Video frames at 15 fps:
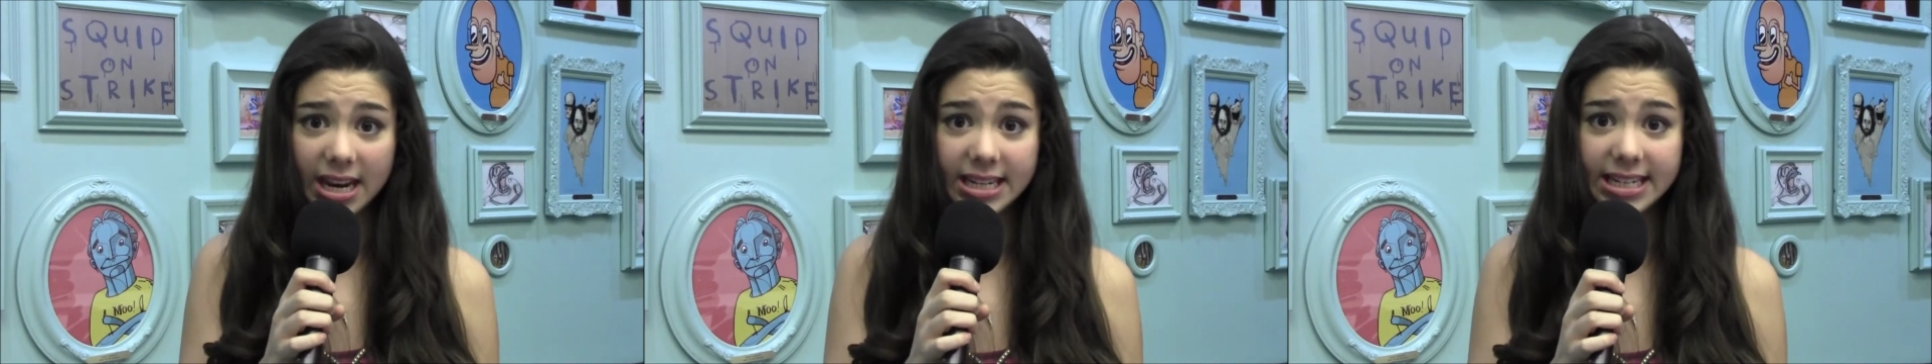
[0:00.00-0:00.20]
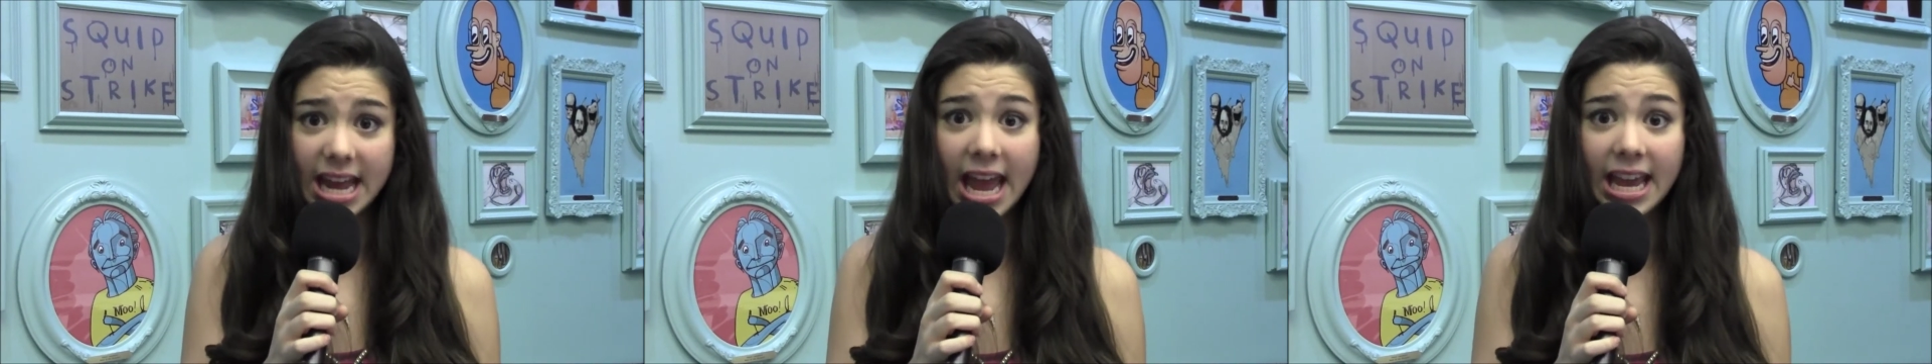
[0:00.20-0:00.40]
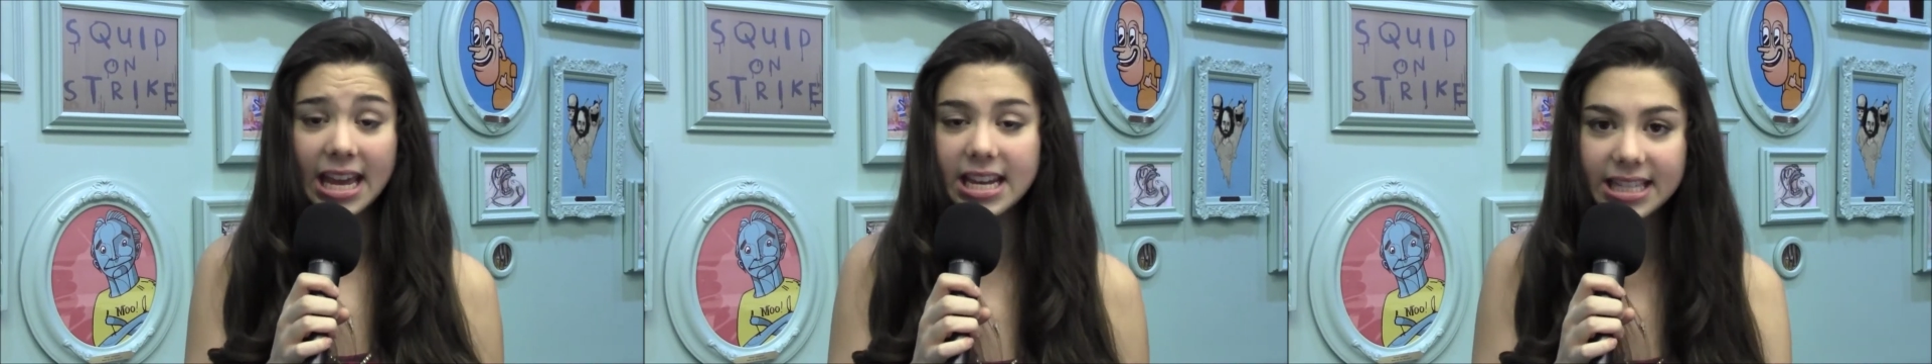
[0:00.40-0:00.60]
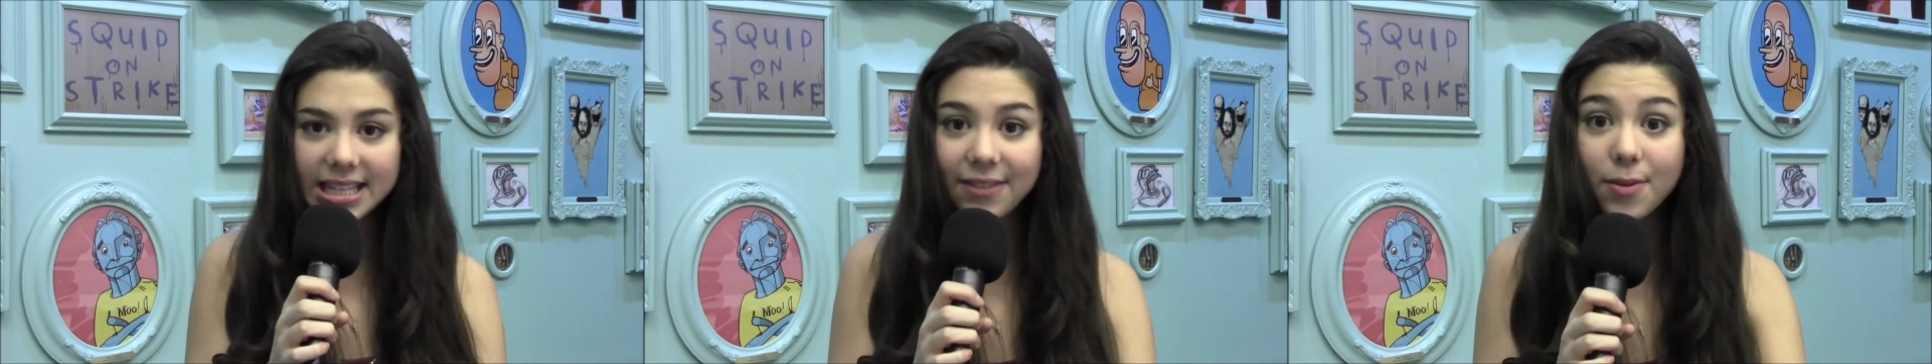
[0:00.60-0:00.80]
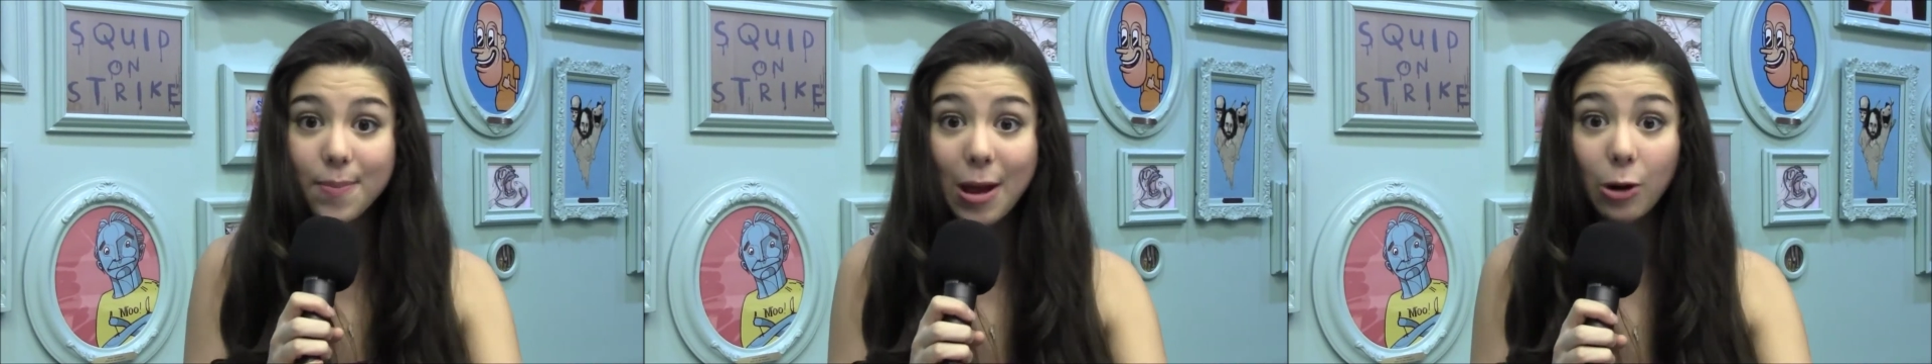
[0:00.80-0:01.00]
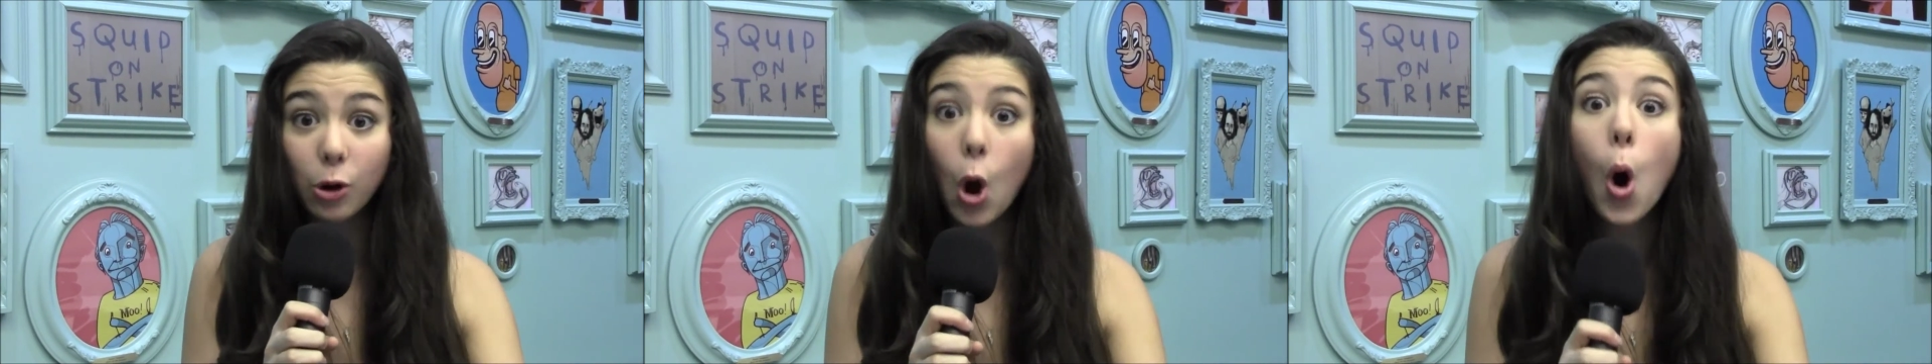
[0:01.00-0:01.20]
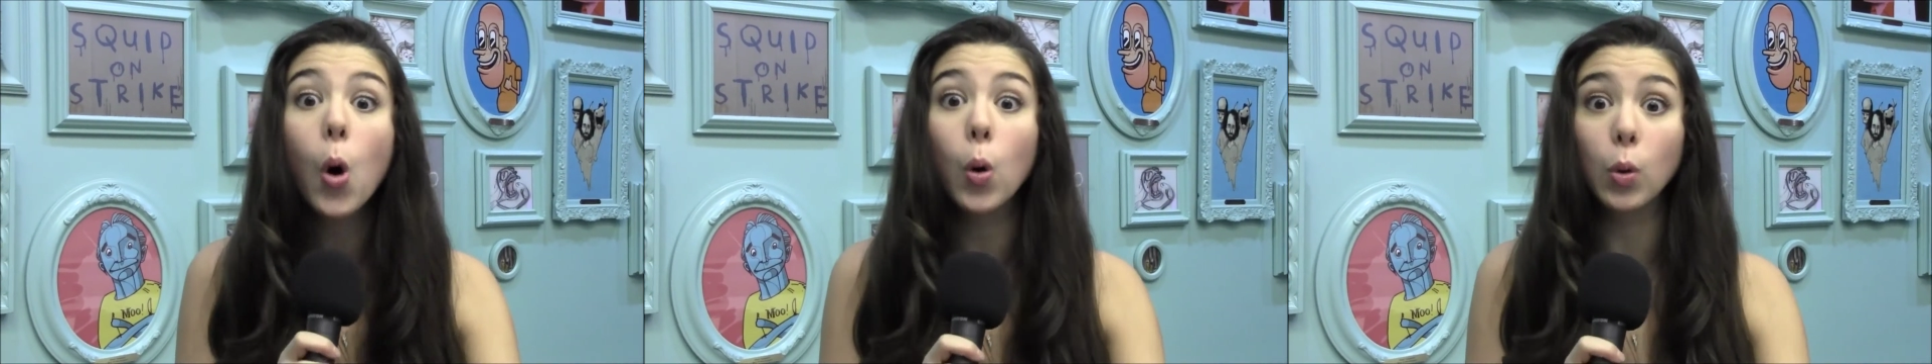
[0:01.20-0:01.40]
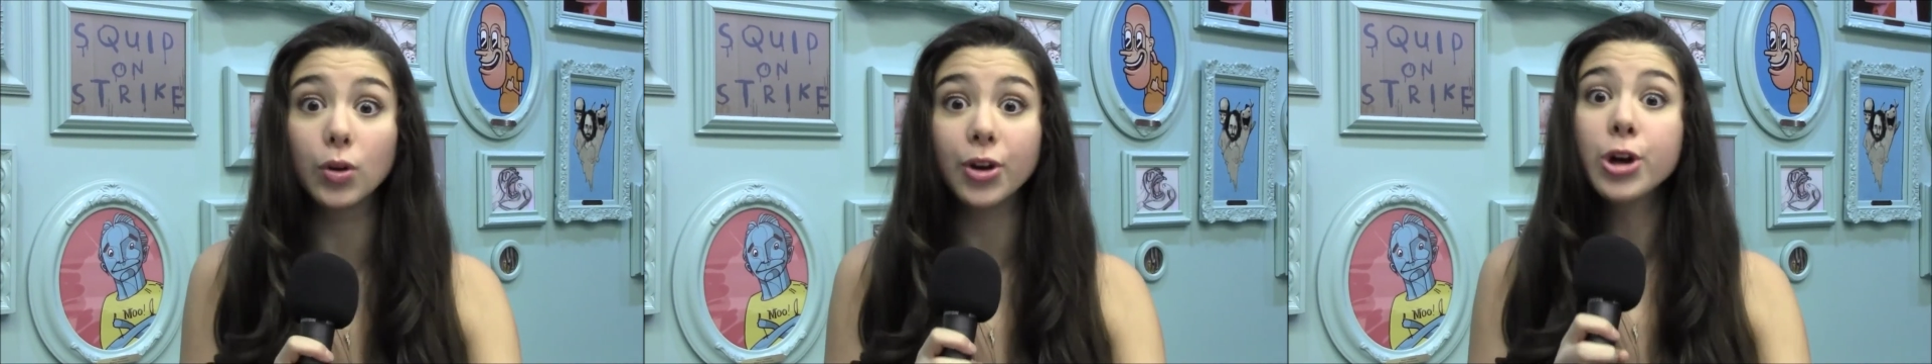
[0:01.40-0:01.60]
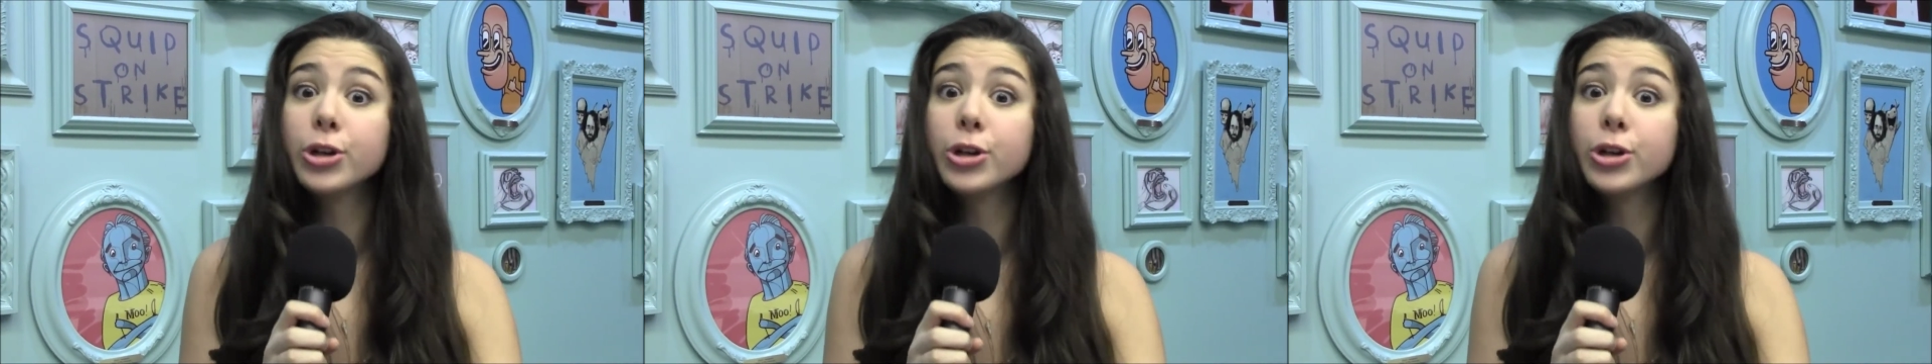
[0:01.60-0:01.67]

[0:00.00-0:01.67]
a day and it's even better cold